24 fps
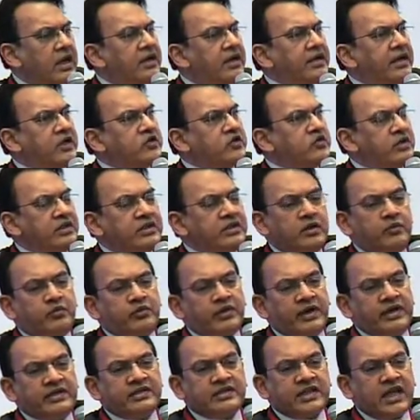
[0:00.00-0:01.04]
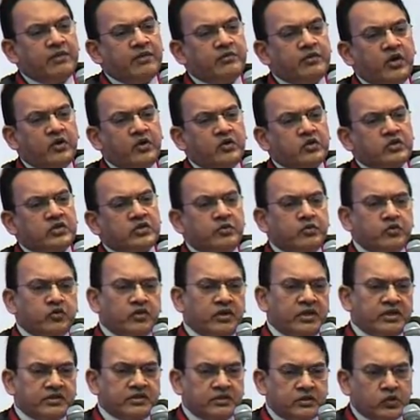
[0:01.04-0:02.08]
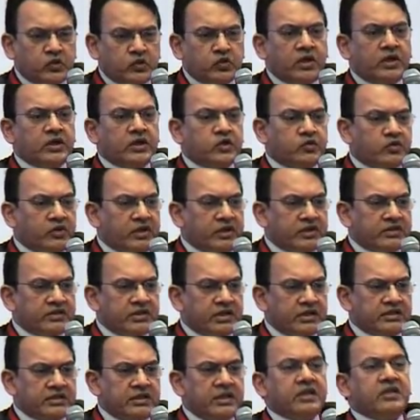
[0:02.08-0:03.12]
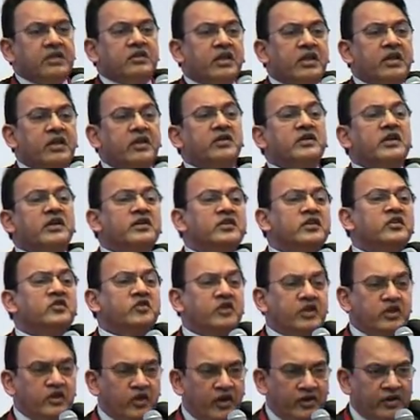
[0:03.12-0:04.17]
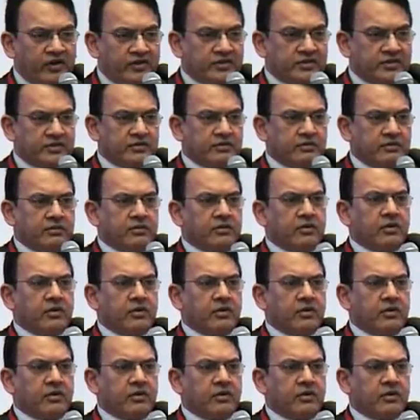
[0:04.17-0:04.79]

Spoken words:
and actually their price came down to some $226. They returned $3.